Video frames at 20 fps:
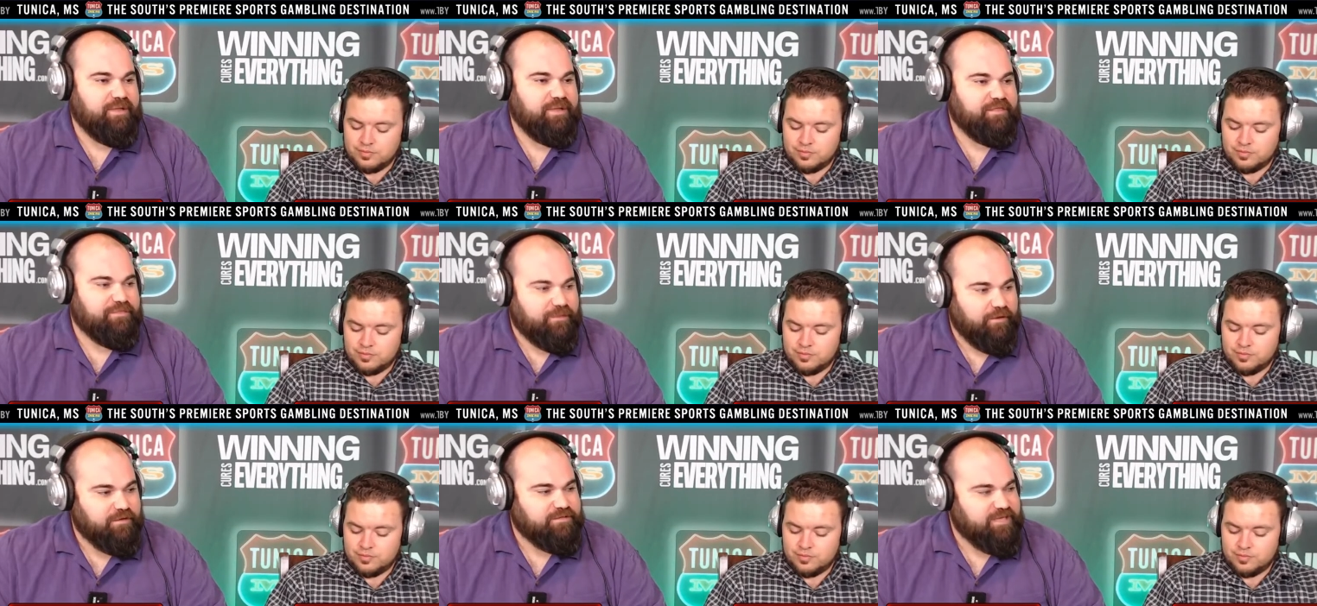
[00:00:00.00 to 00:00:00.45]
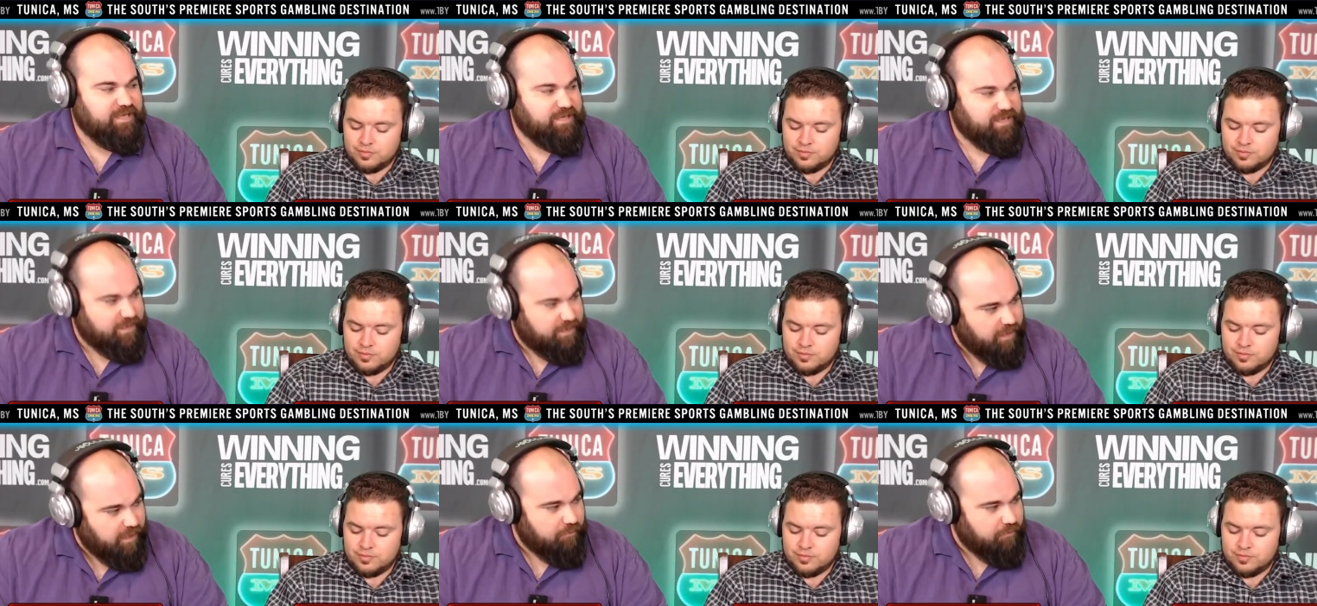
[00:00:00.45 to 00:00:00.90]
Speaker 1: thirteen
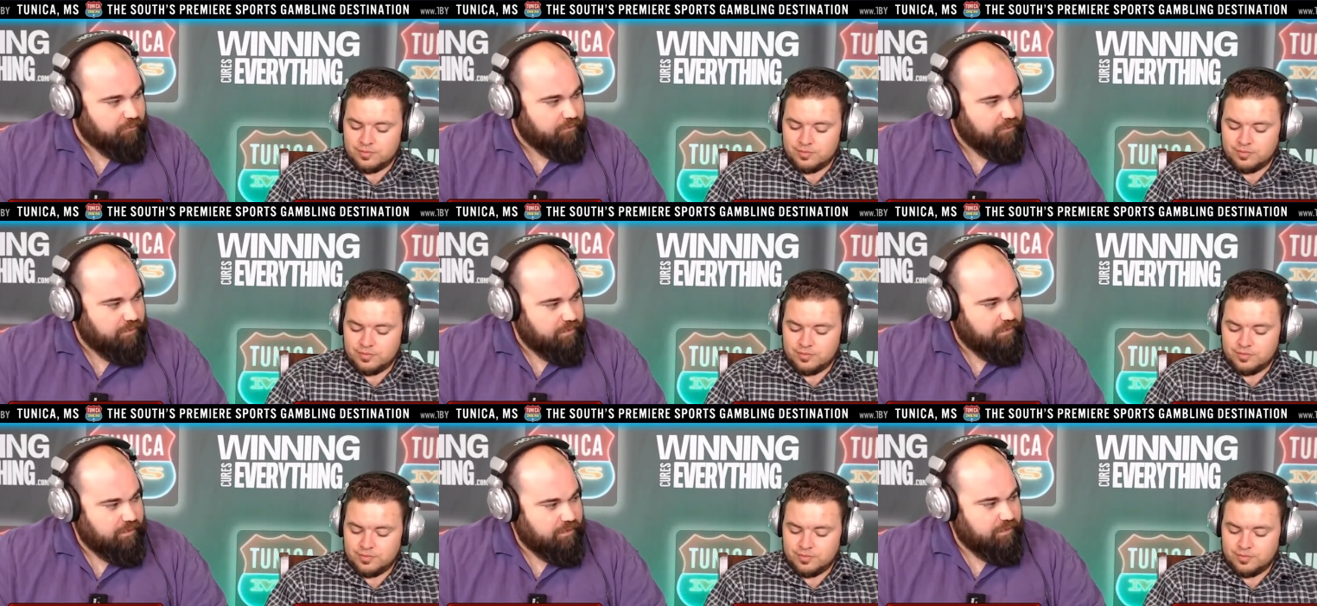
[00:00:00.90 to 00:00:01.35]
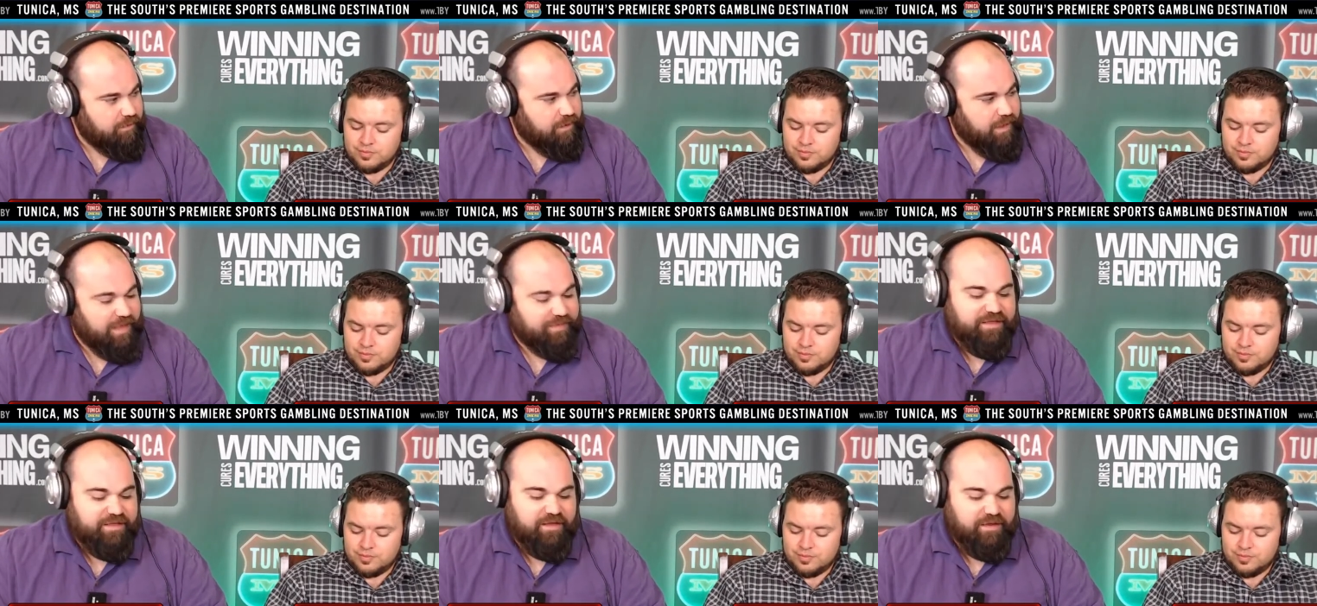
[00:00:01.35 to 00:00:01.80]
and zero. Oh.
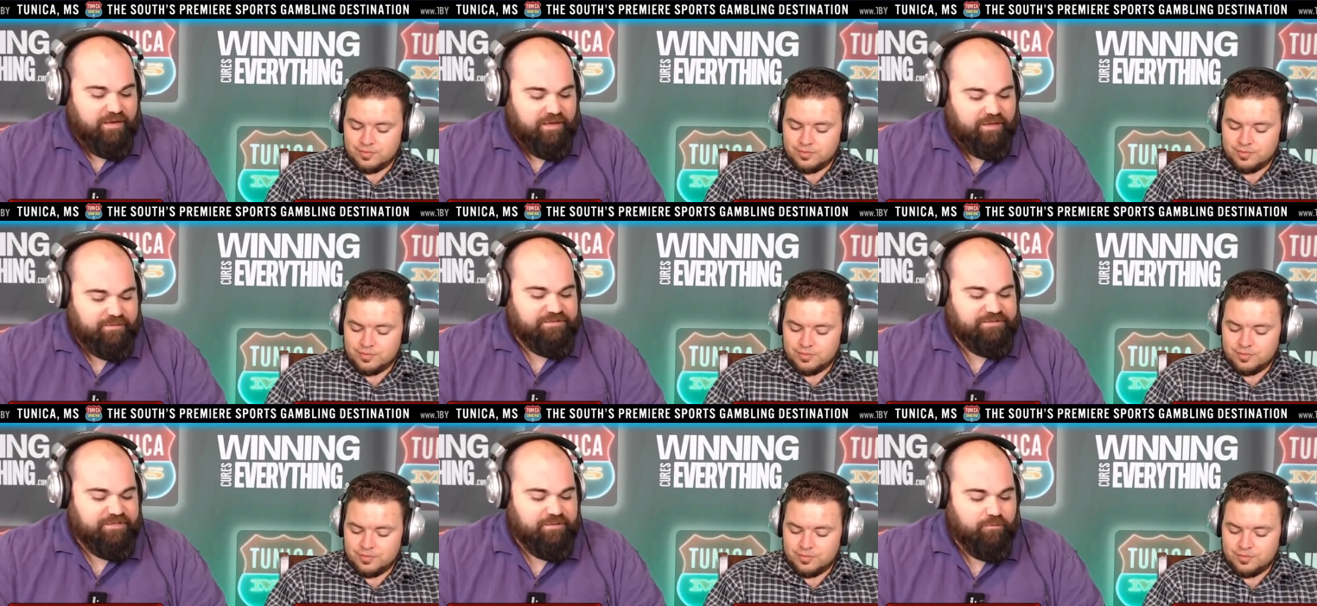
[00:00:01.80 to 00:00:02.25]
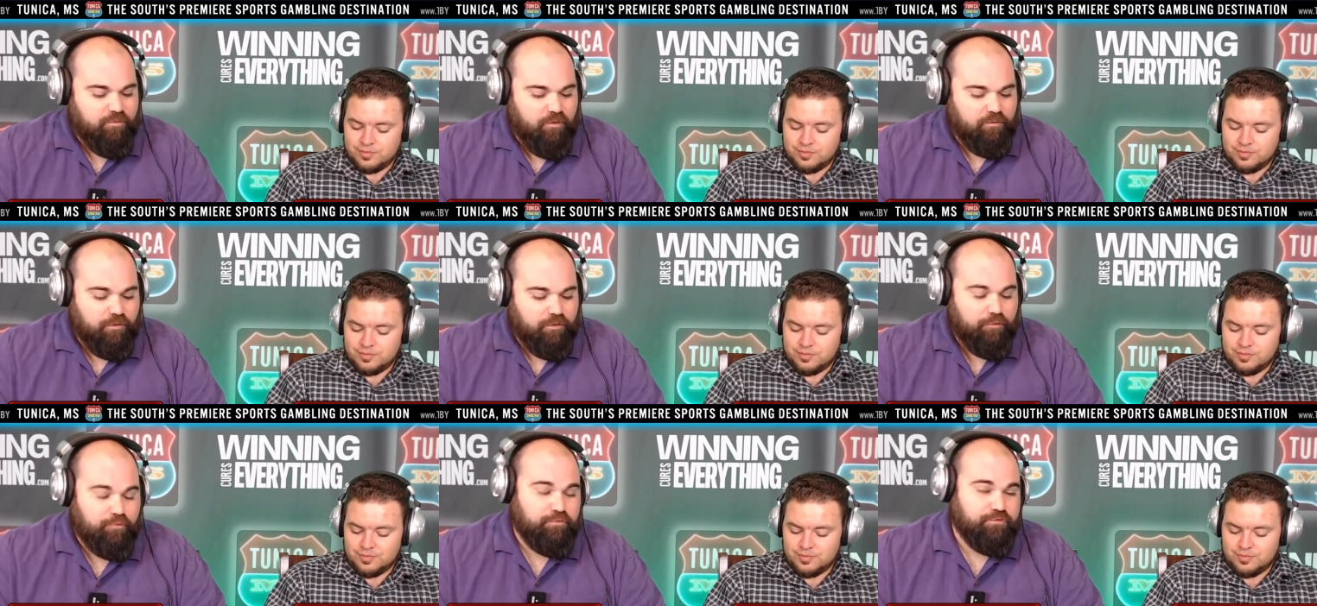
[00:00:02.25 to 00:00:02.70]
I think Clemson will
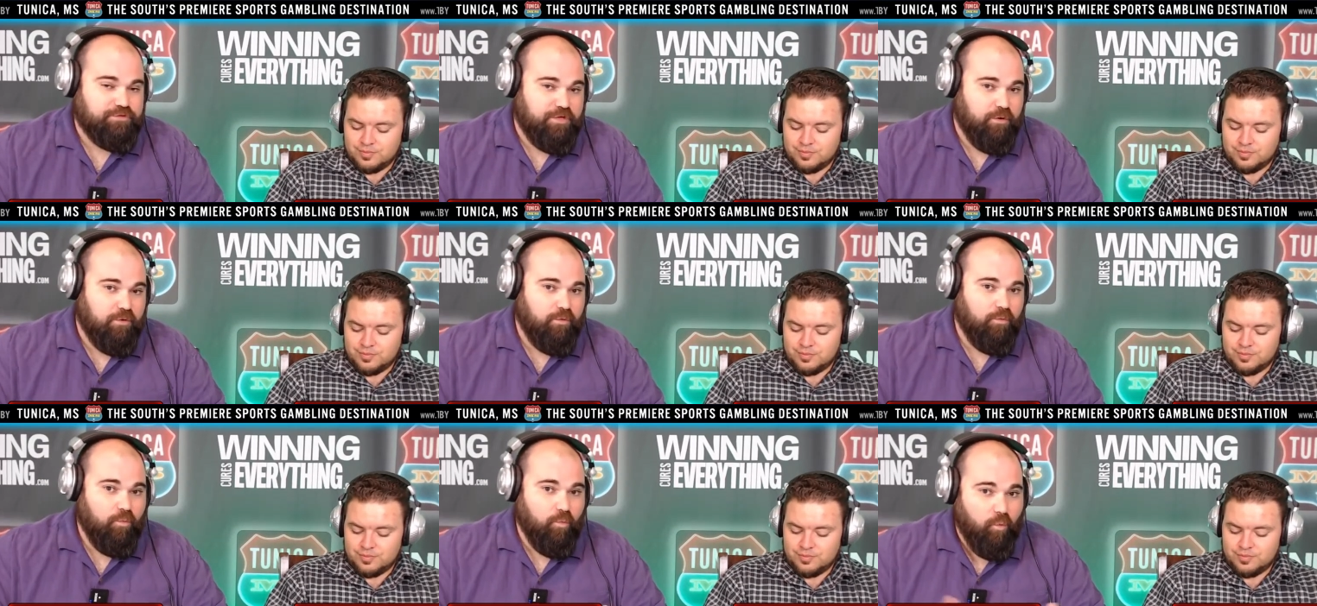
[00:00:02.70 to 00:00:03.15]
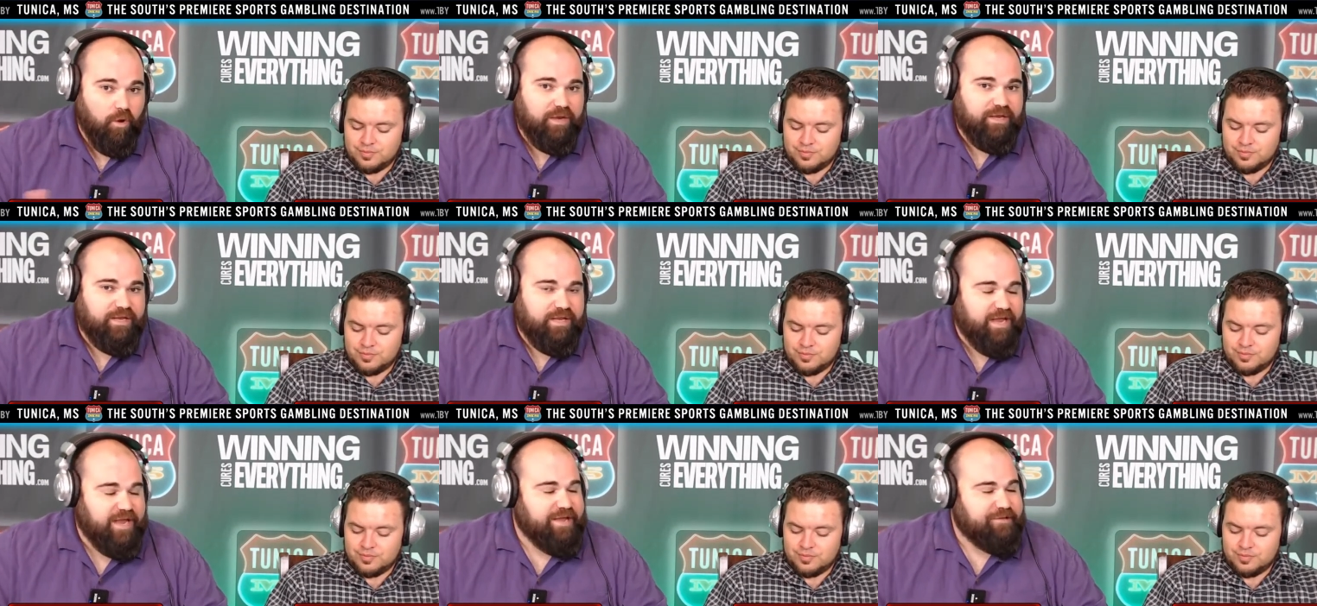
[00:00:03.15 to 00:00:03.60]
lose one
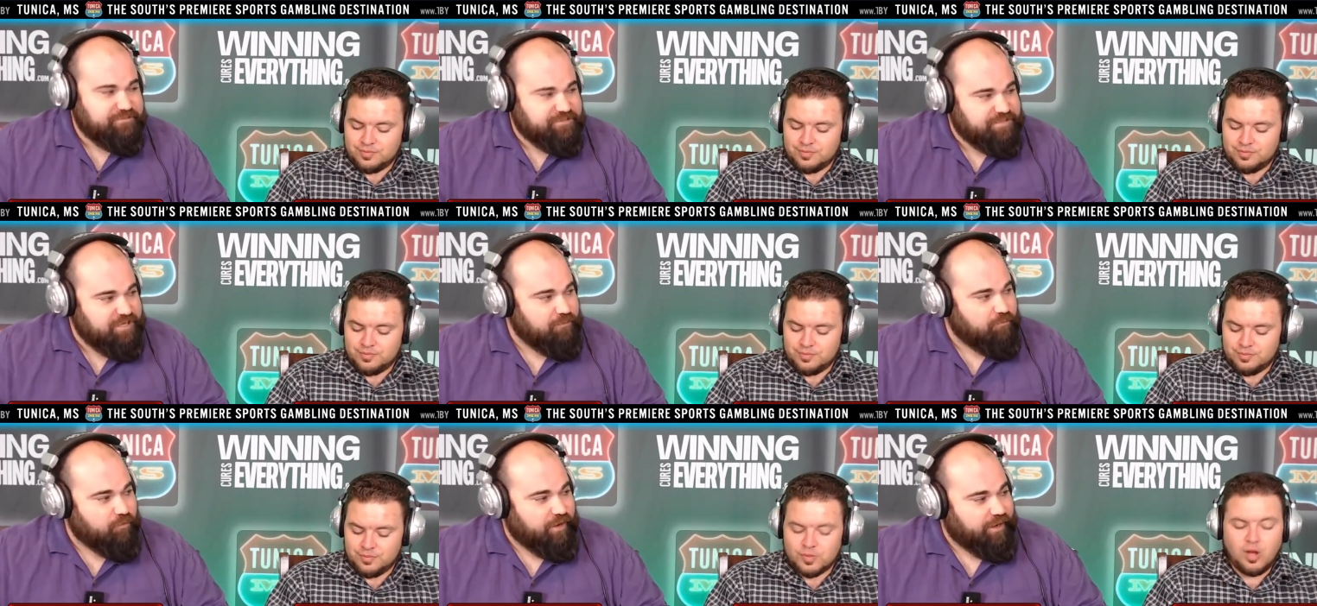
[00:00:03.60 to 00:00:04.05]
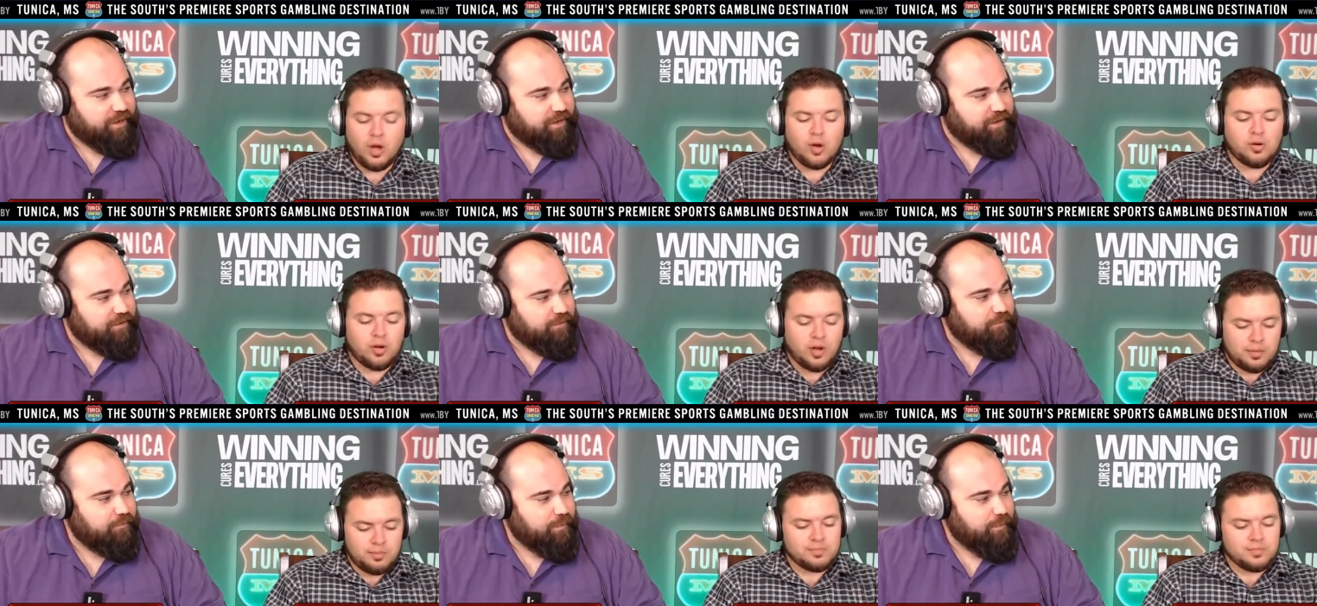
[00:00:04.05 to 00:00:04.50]
game somewhere.
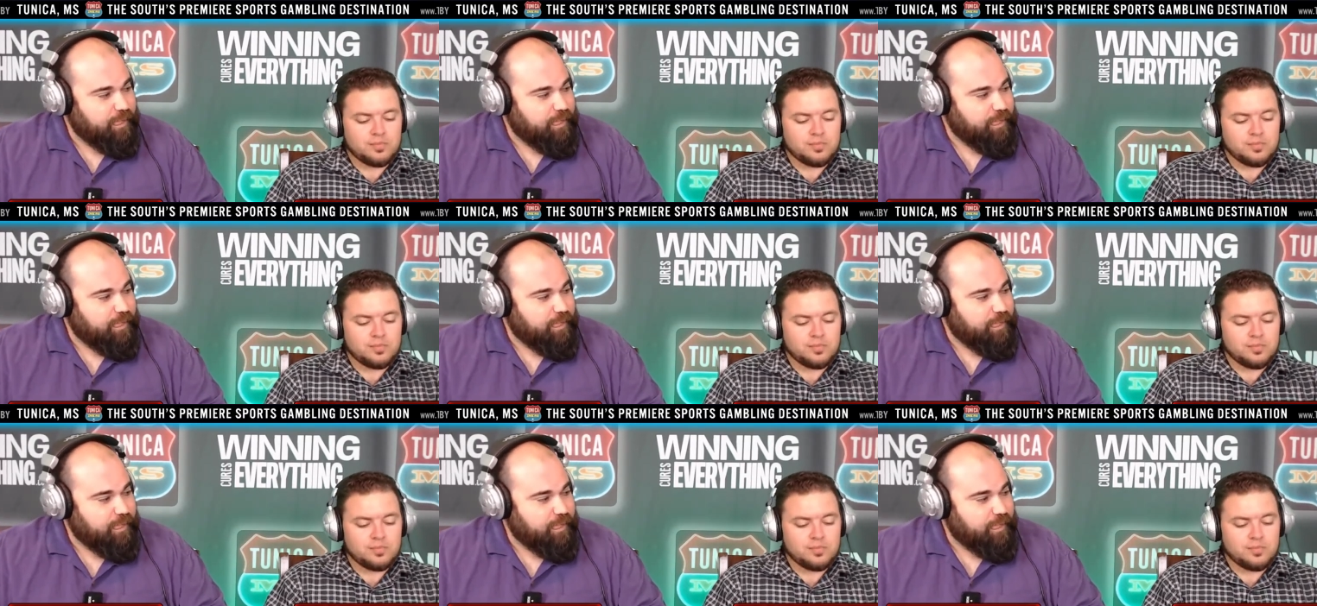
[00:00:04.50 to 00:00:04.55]
Okay.